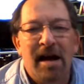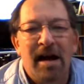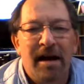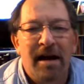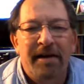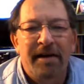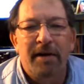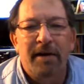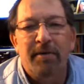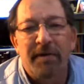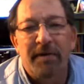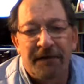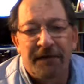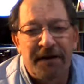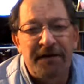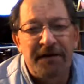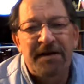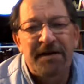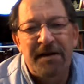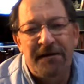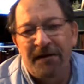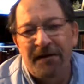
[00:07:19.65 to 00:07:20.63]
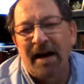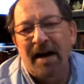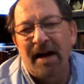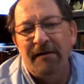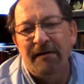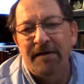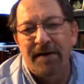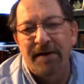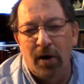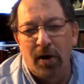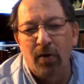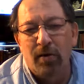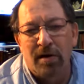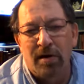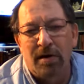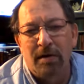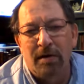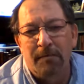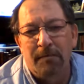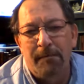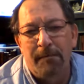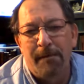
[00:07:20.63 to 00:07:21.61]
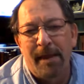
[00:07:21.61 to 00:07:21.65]
There were 55 total
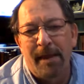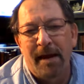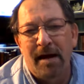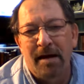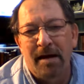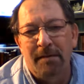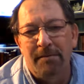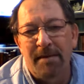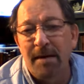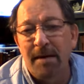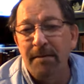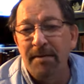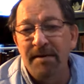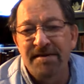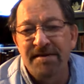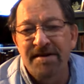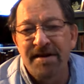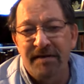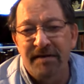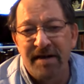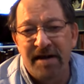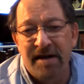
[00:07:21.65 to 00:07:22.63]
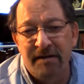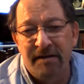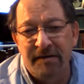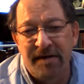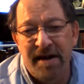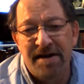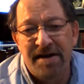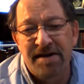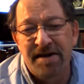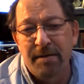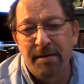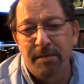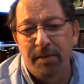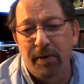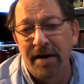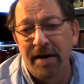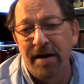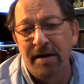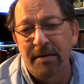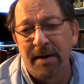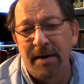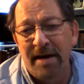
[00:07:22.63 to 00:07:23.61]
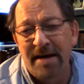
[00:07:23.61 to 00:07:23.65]
members of the convention
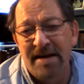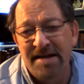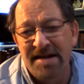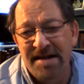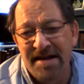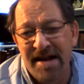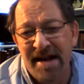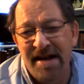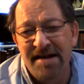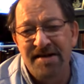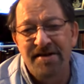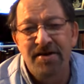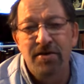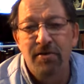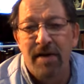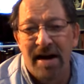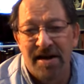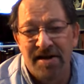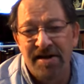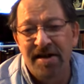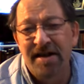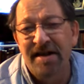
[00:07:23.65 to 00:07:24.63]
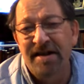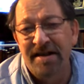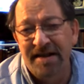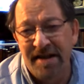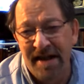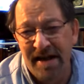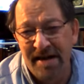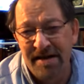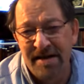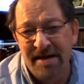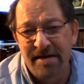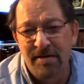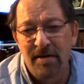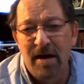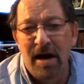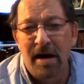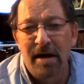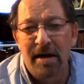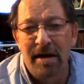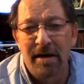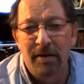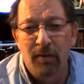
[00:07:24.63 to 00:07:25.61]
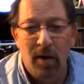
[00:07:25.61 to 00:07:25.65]
appointed by the states who actually attended
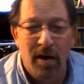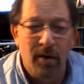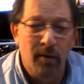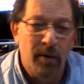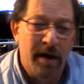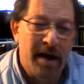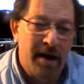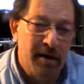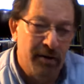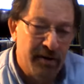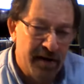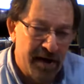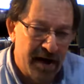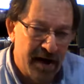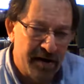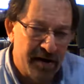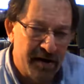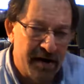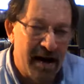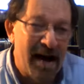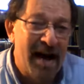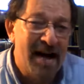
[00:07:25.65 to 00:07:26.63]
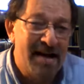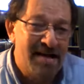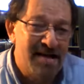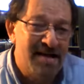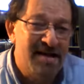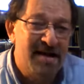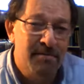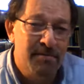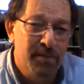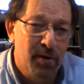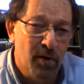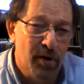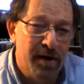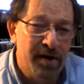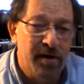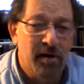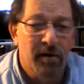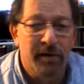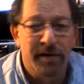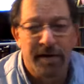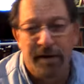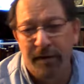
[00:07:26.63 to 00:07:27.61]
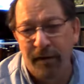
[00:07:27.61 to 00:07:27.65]
in one way or another at some point
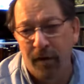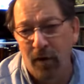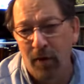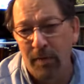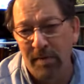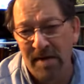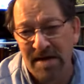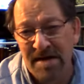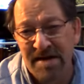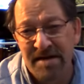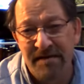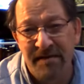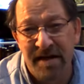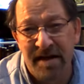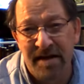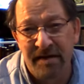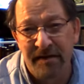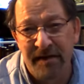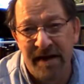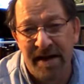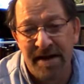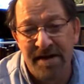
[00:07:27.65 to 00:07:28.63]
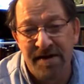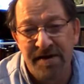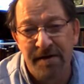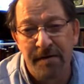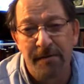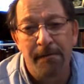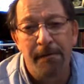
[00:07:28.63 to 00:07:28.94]
over the 4 months of the convention.